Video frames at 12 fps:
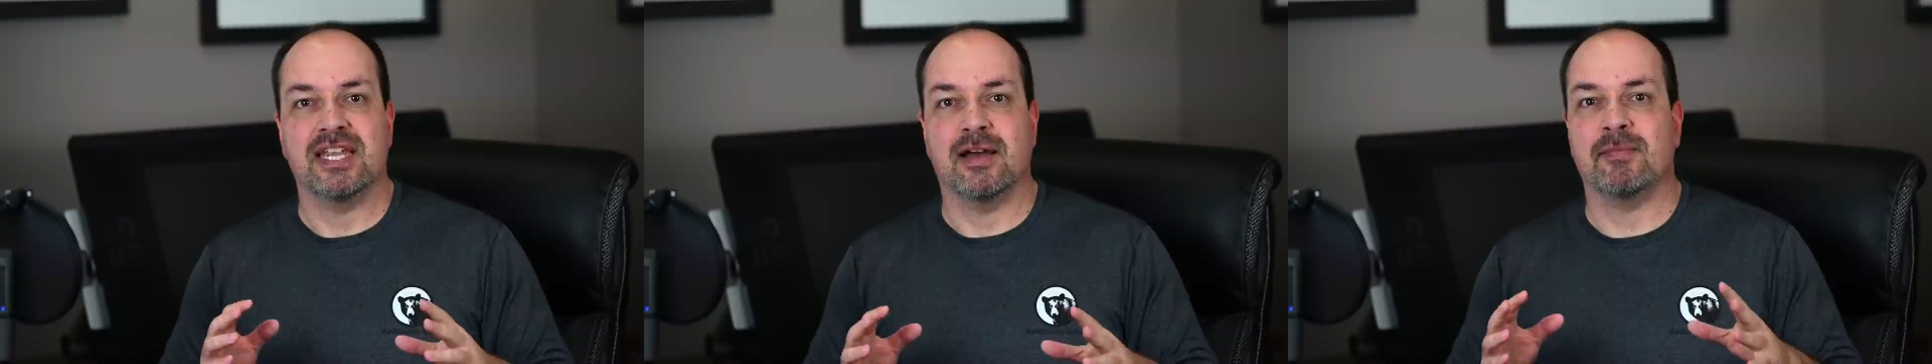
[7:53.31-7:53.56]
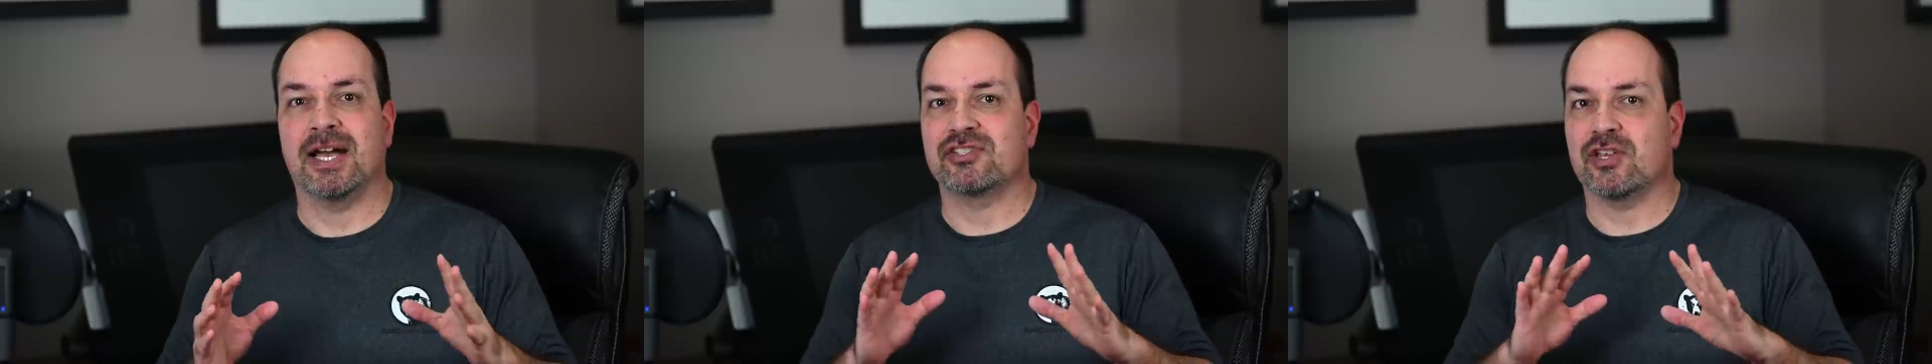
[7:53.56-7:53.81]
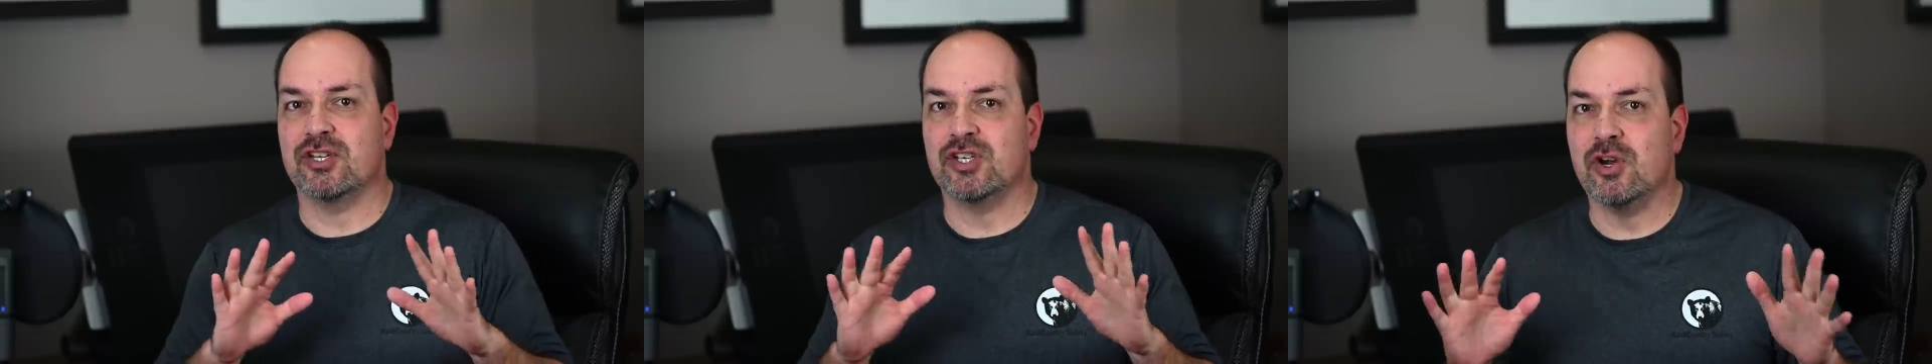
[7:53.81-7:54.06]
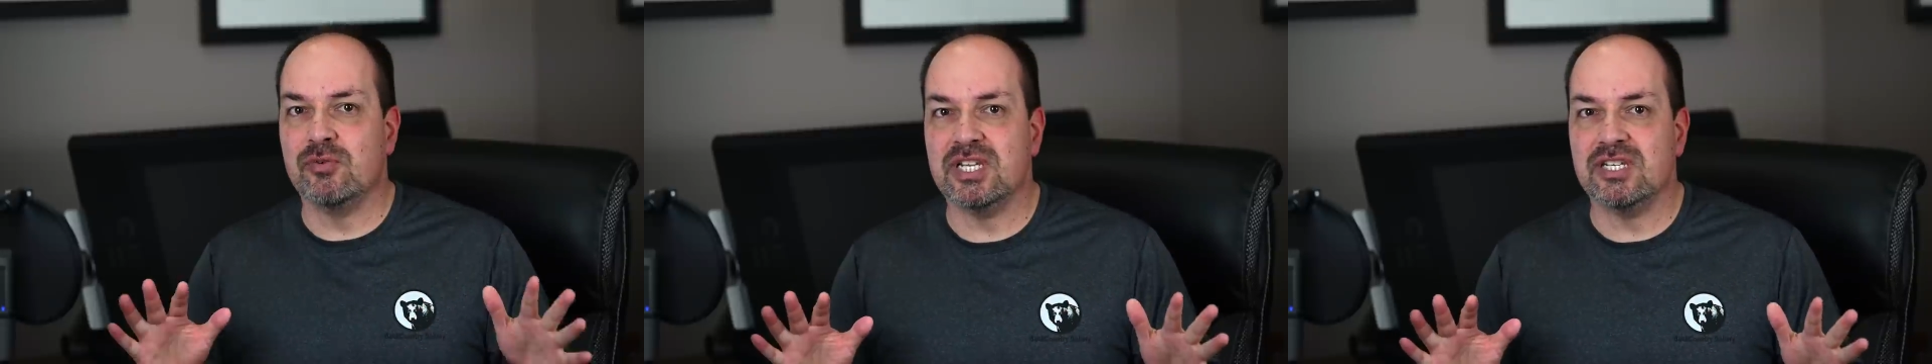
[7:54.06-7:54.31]
Now, I saw
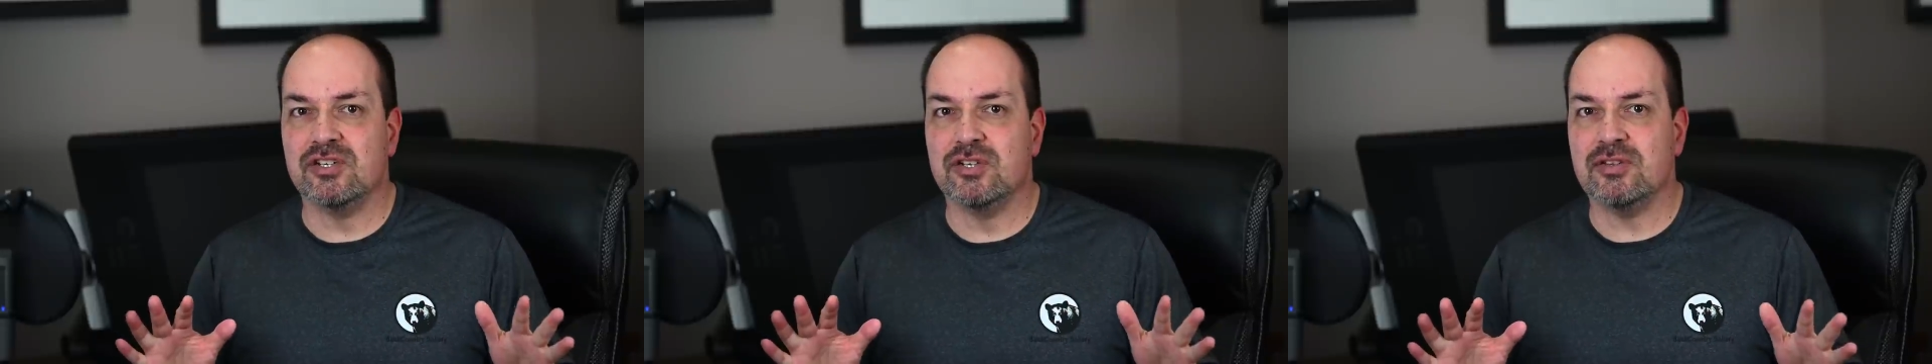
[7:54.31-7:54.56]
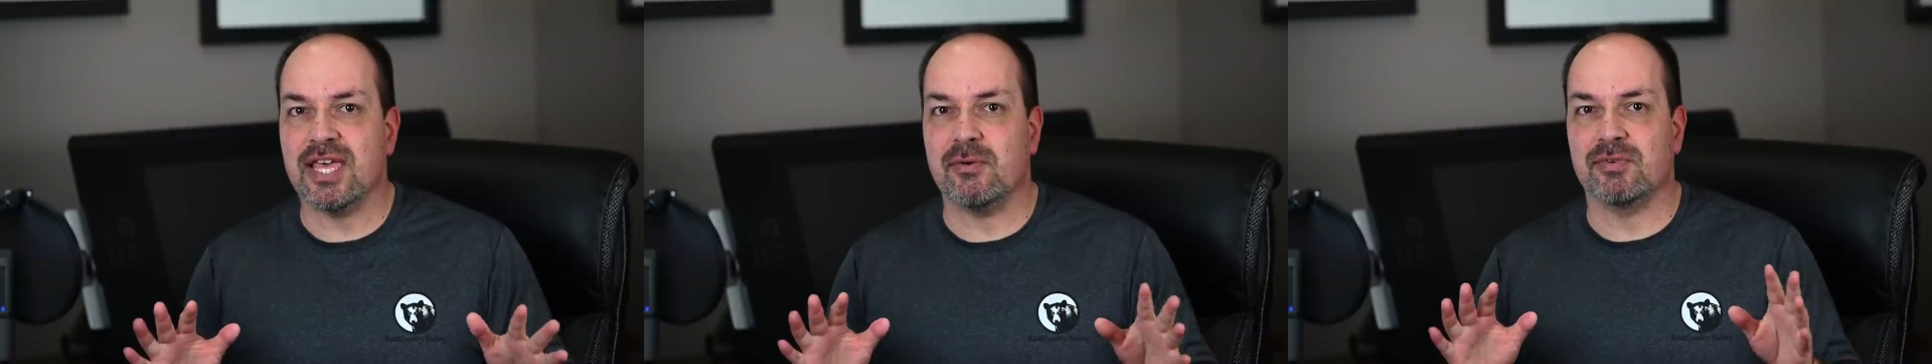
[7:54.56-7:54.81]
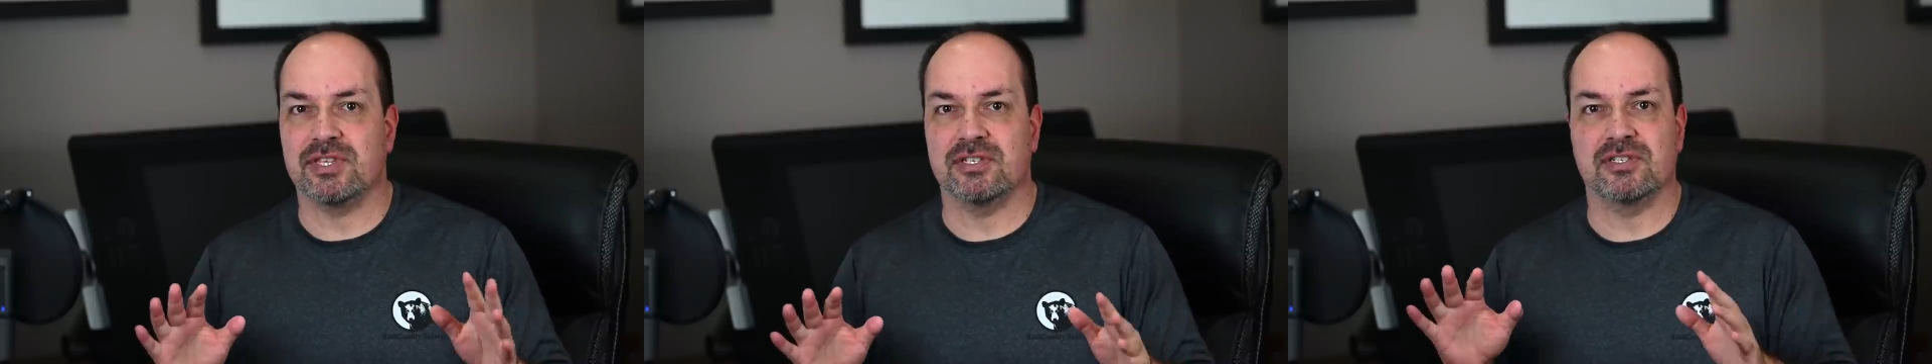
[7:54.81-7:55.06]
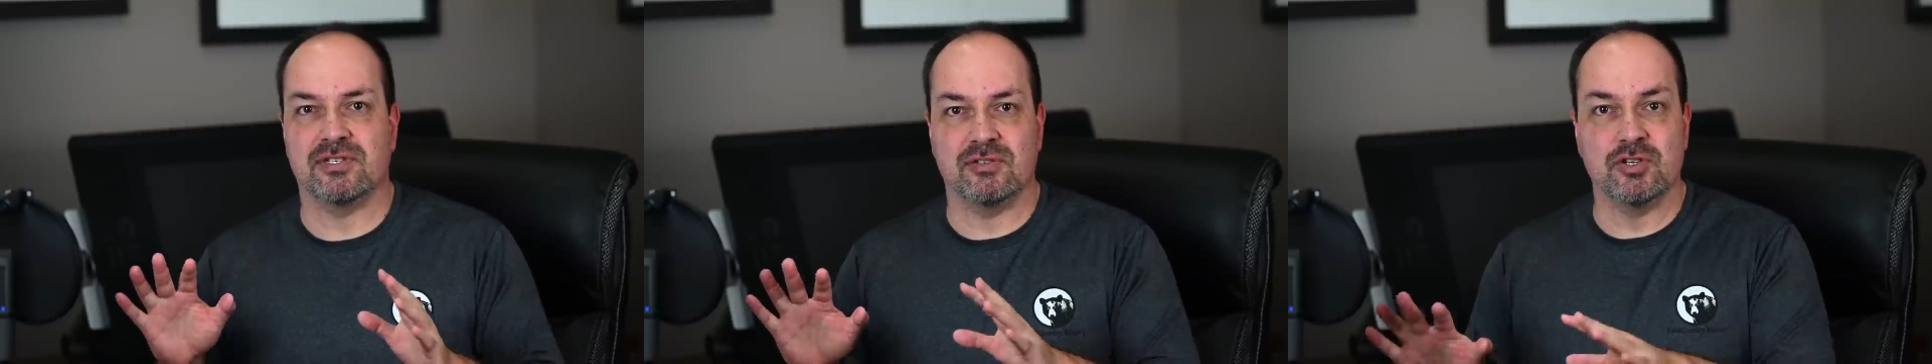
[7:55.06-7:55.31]
no need to do that with
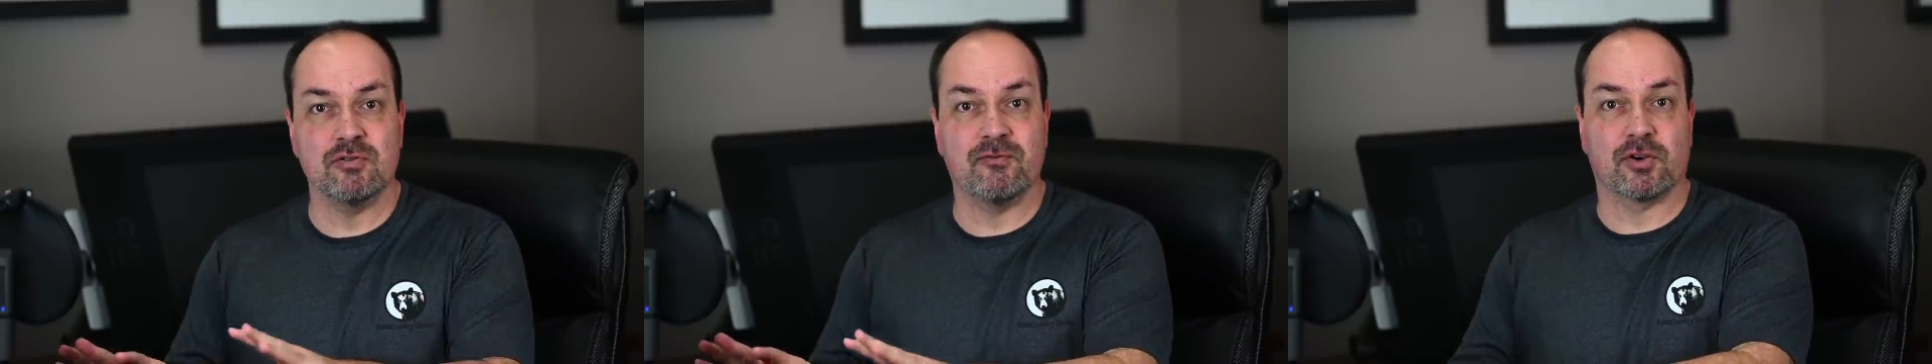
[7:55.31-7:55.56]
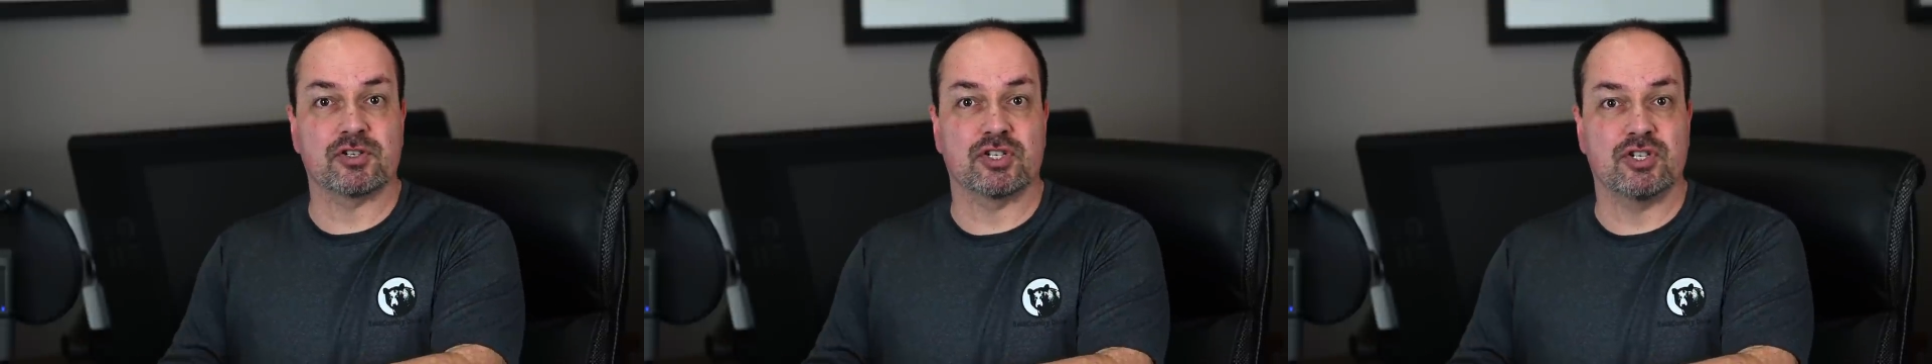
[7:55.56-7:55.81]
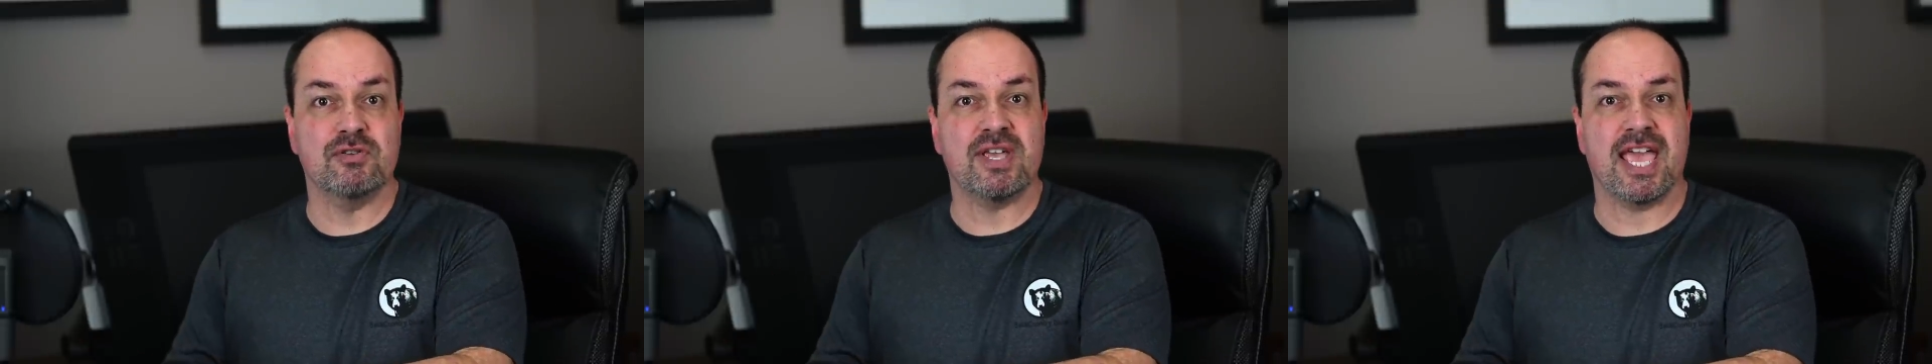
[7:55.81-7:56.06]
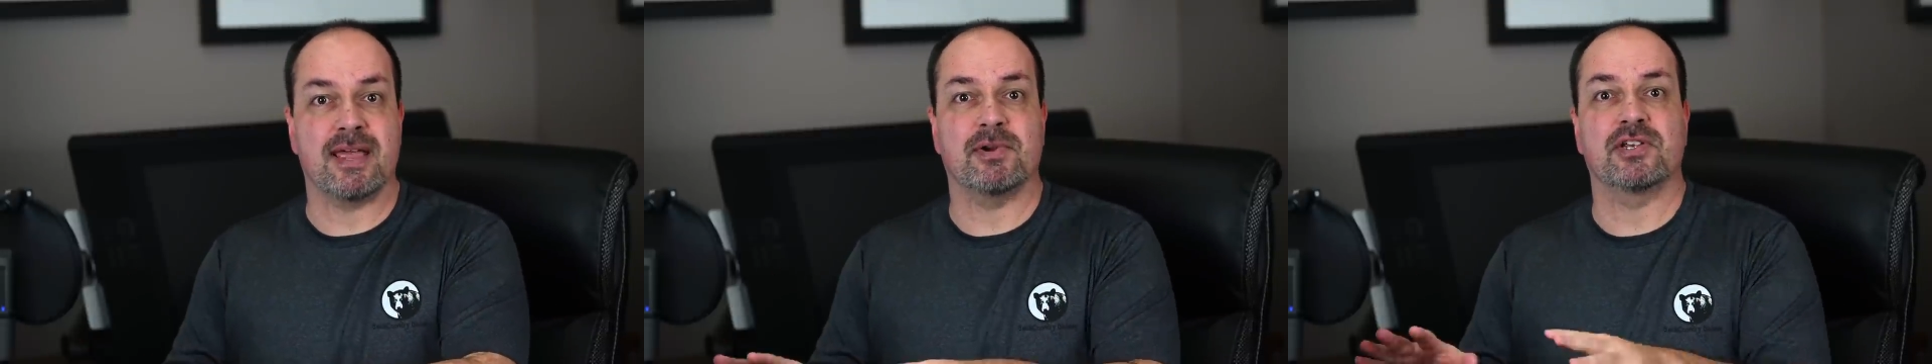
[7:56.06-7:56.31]
these new version 2
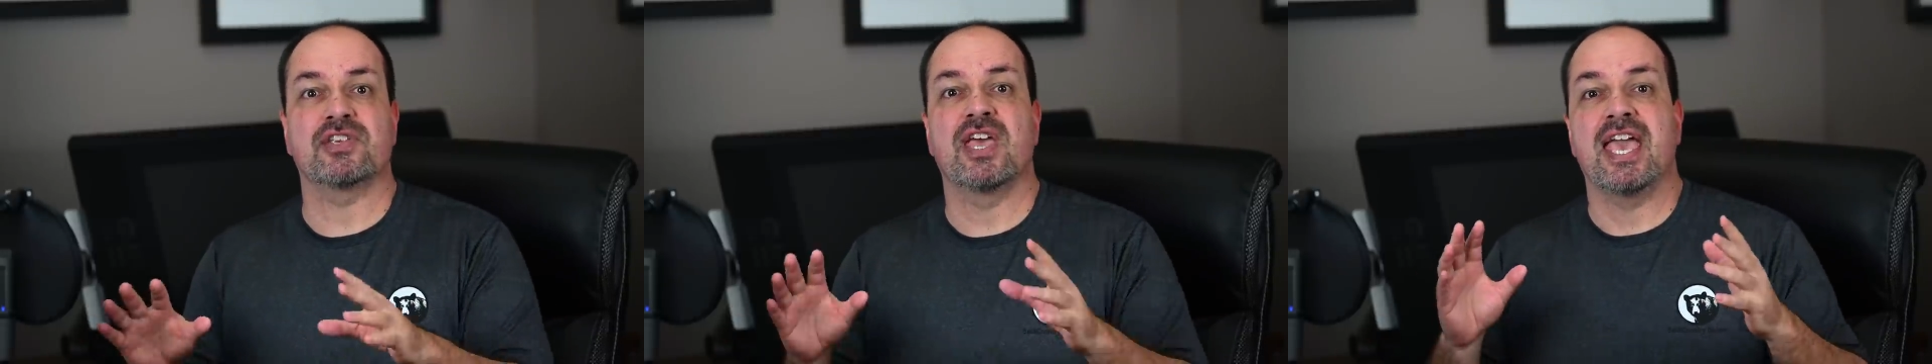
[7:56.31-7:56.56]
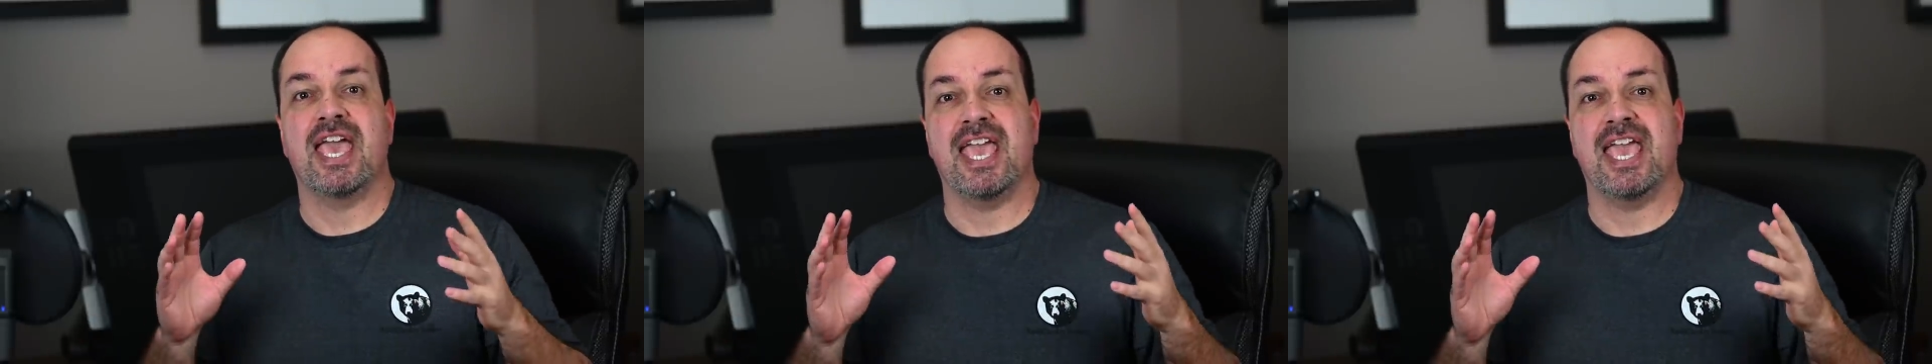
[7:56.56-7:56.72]
cameras,